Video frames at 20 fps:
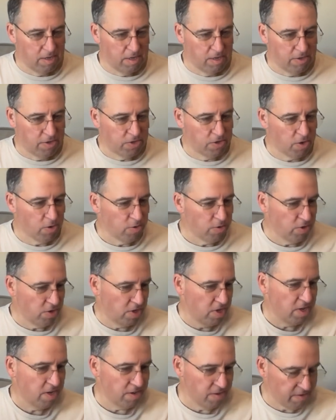
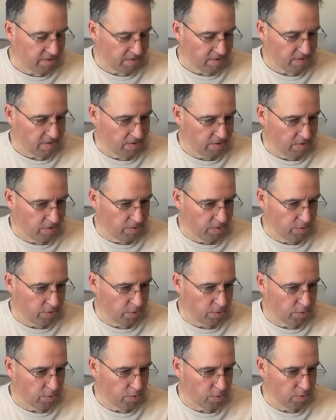associate
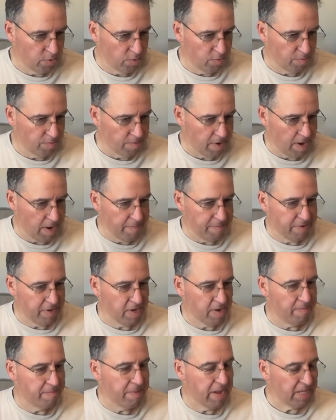who might be
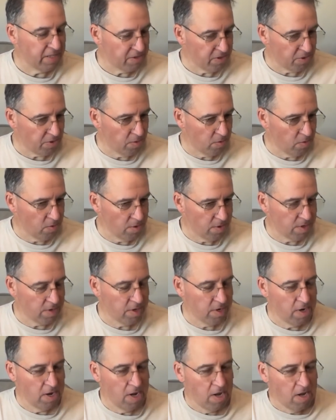a
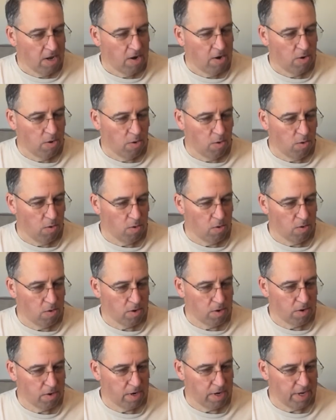mentor
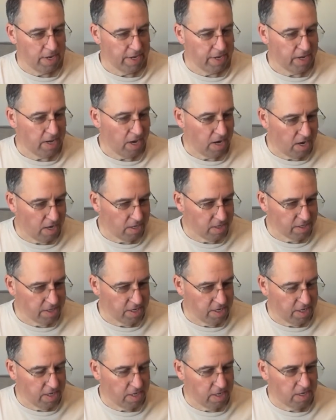or a
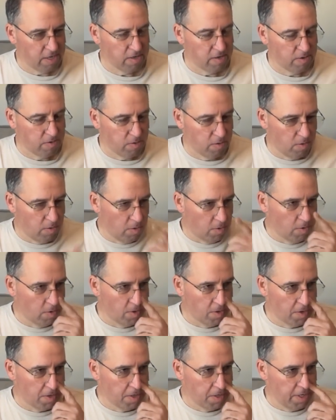colleague
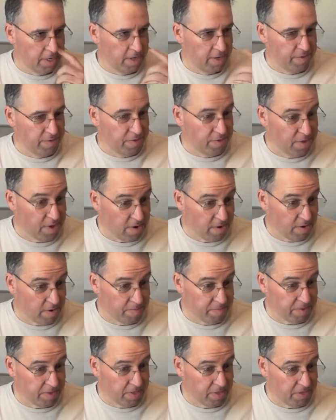or a
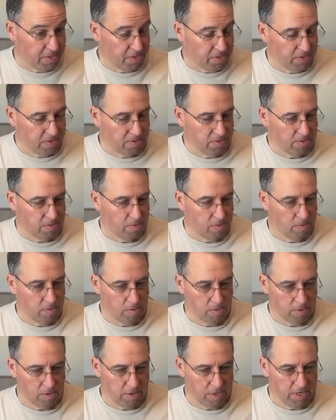therapist
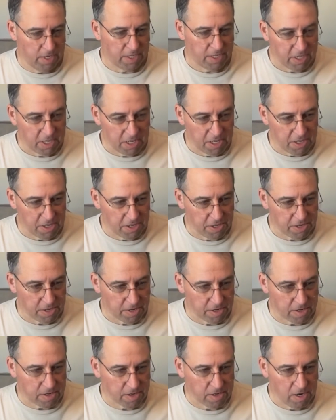or a
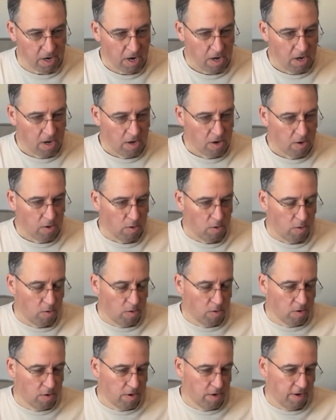teacher
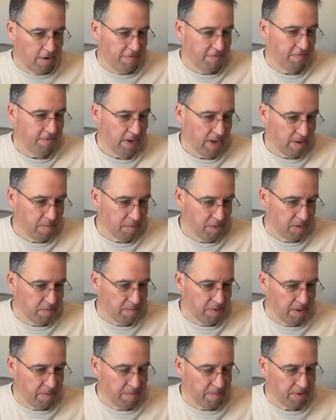or a family
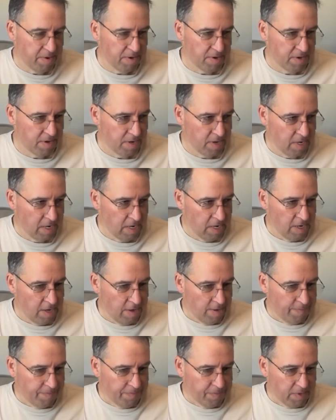member
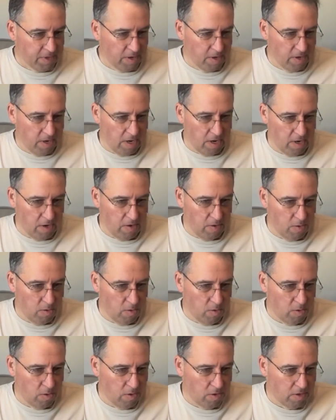
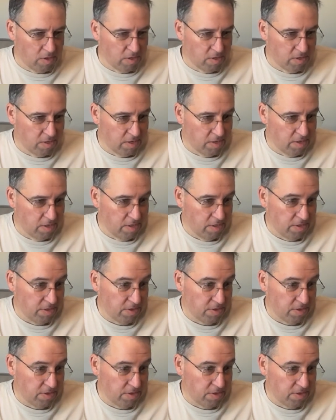or a